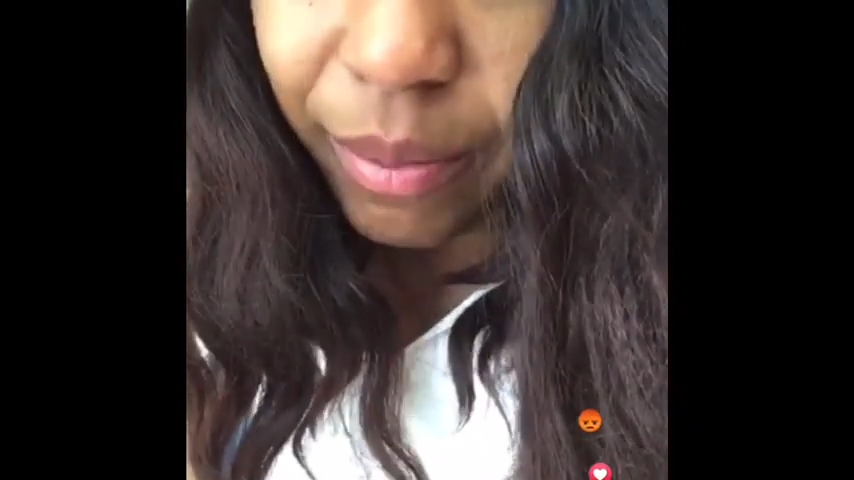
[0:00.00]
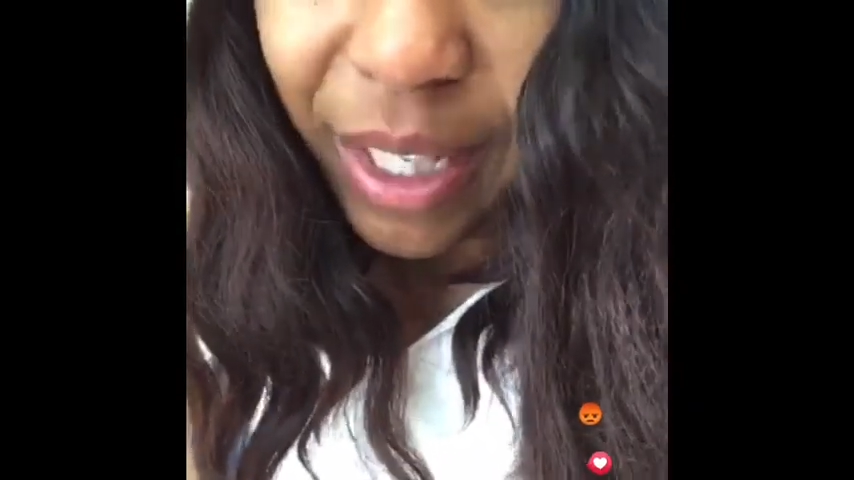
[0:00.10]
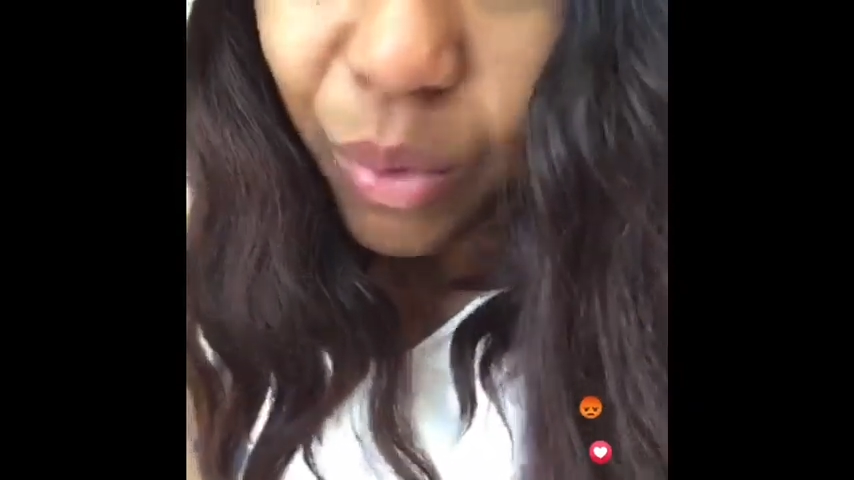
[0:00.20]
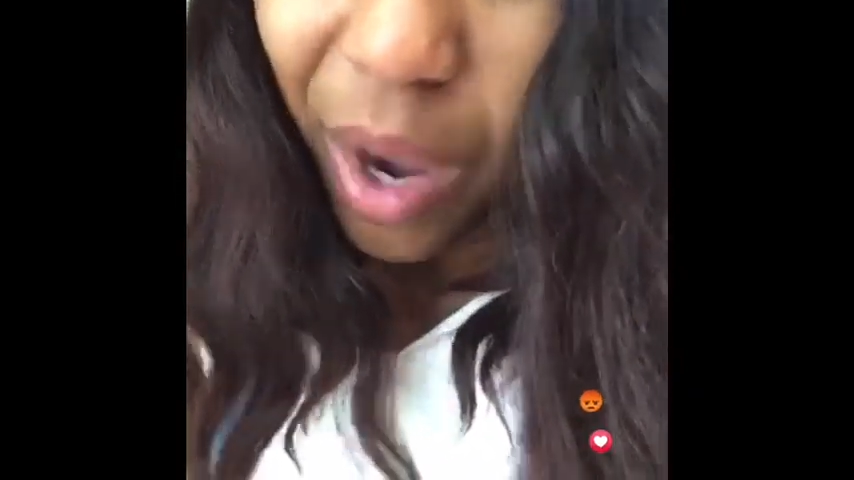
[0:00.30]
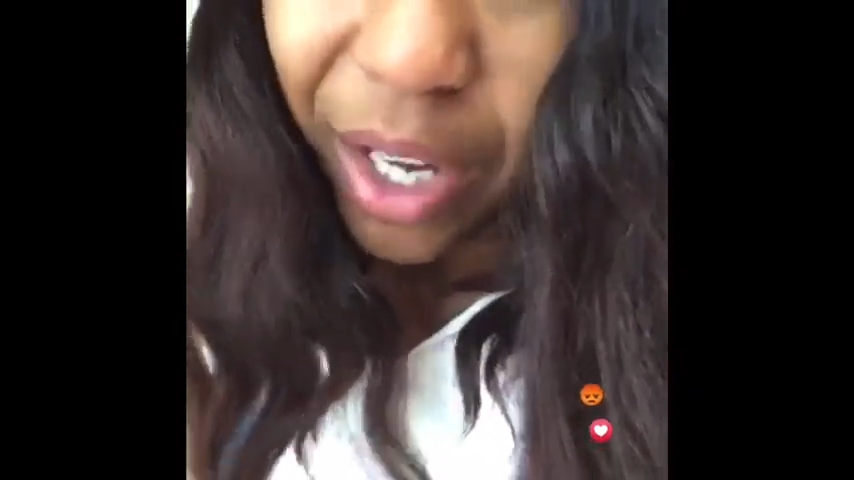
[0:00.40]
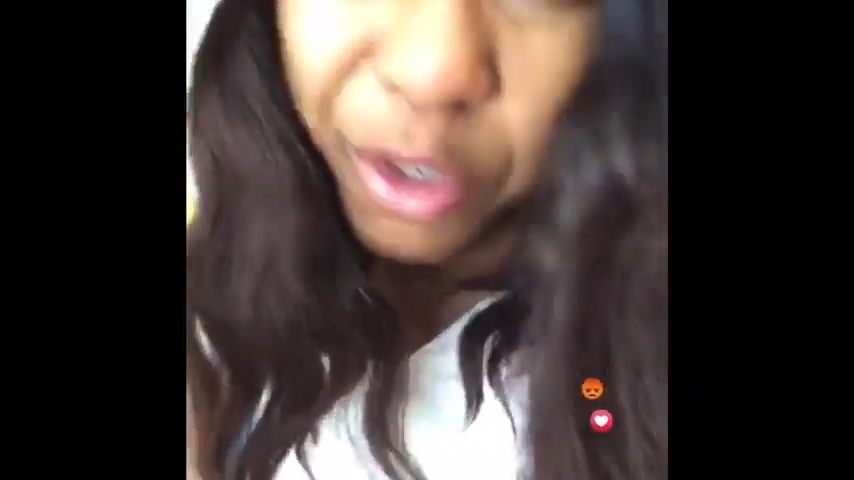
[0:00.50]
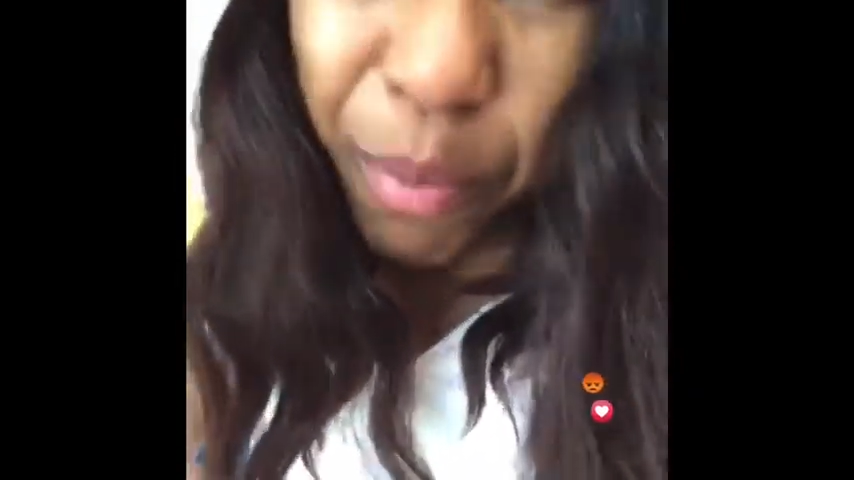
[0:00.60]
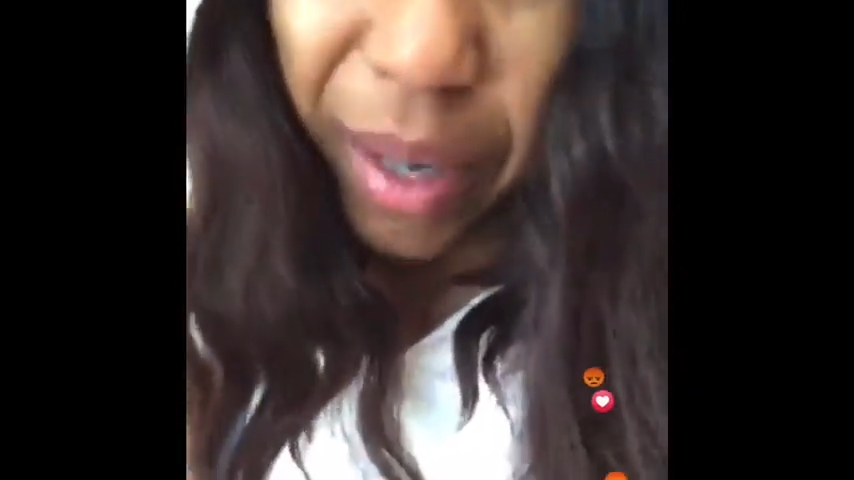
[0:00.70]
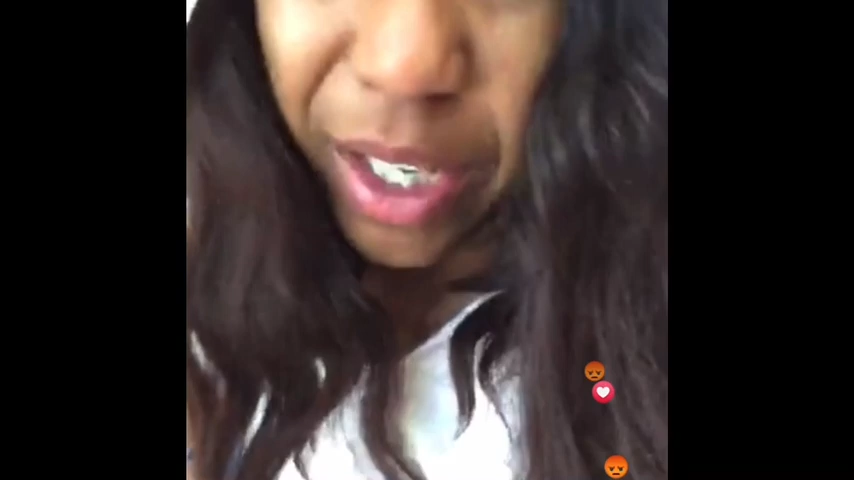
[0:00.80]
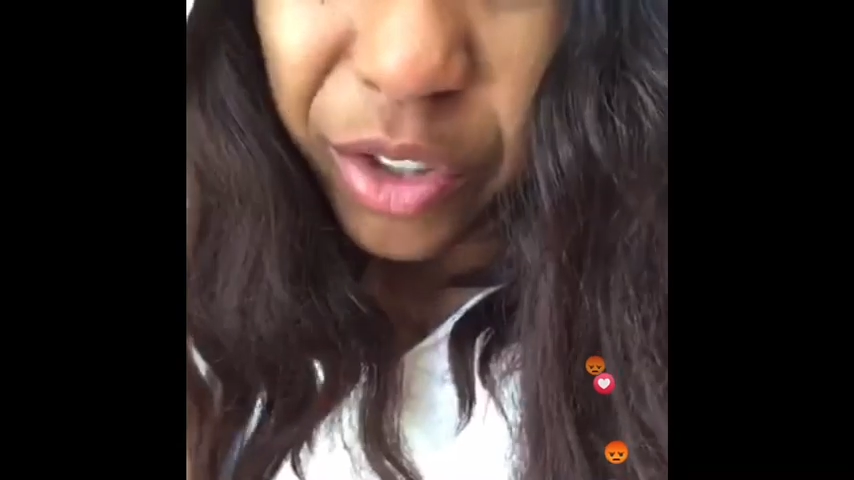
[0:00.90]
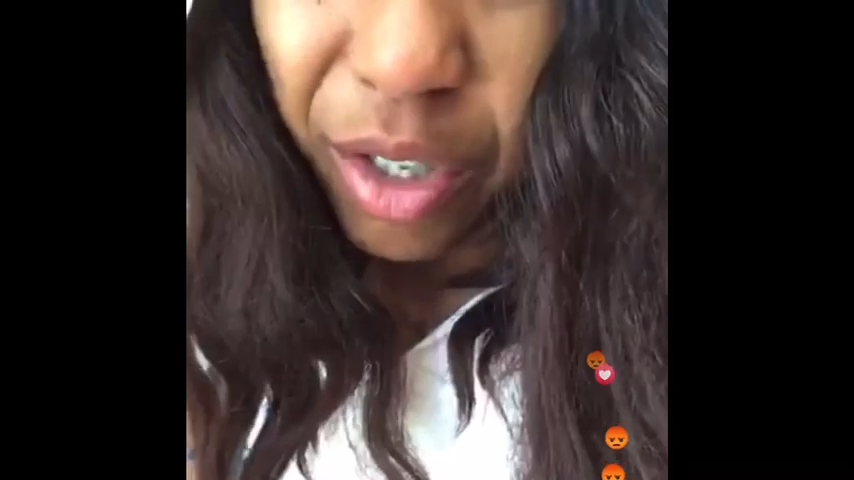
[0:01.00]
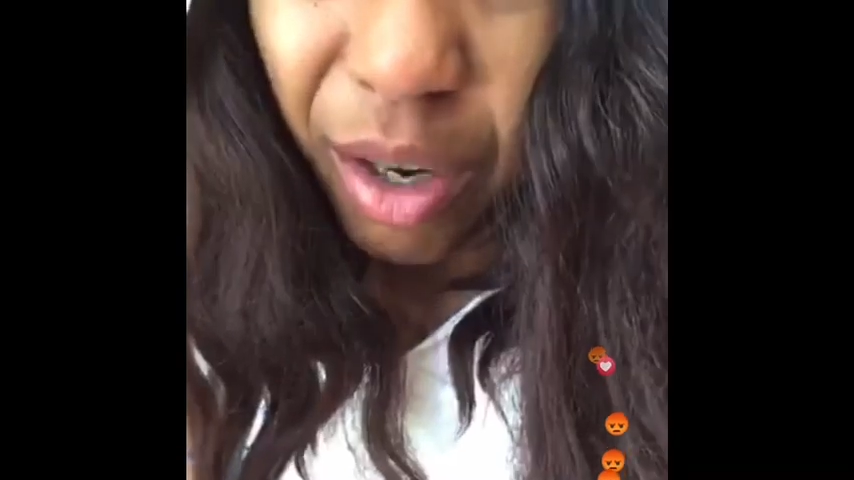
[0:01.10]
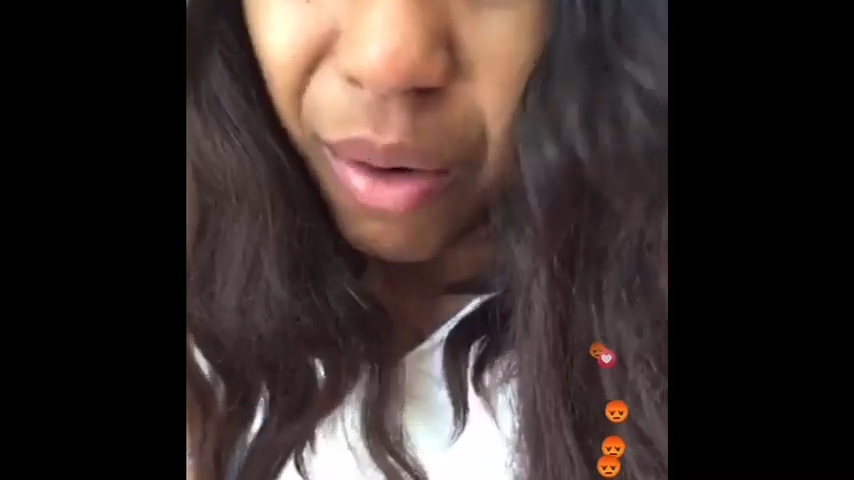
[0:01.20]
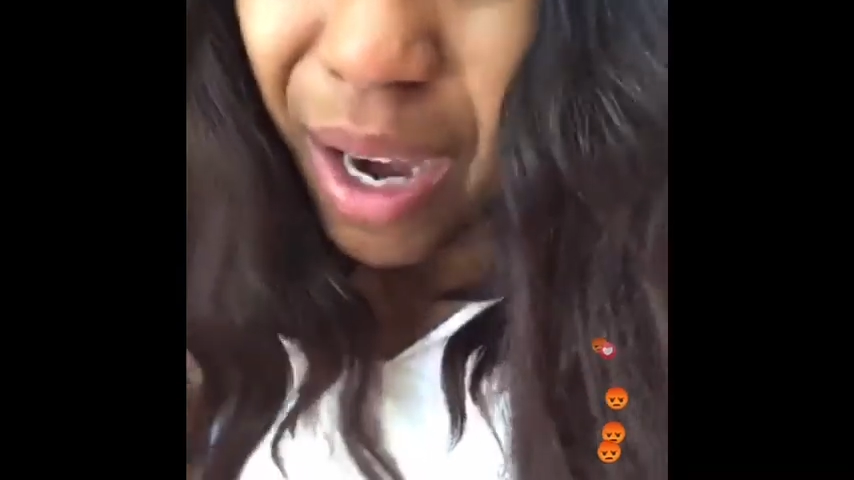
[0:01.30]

That's why I do pay as you go.